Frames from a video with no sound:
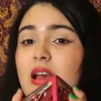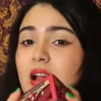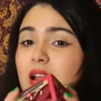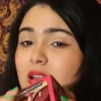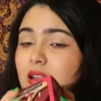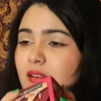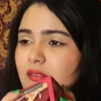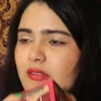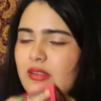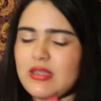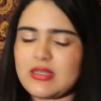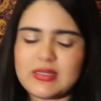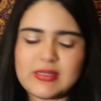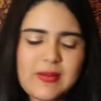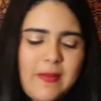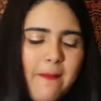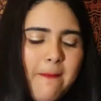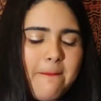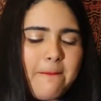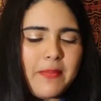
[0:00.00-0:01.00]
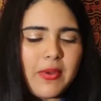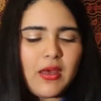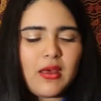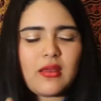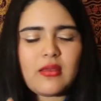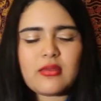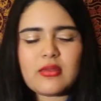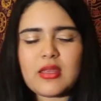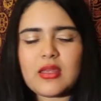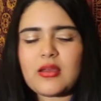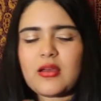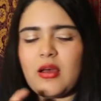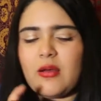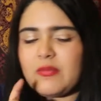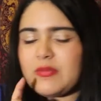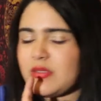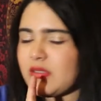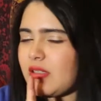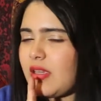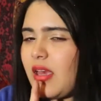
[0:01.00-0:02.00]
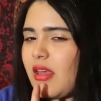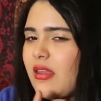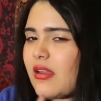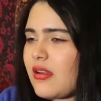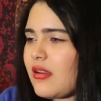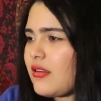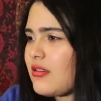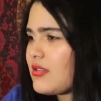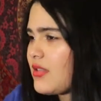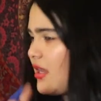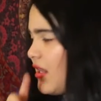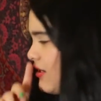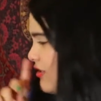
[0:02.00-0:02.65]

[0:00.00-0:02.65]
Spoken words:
I love this. But they come together because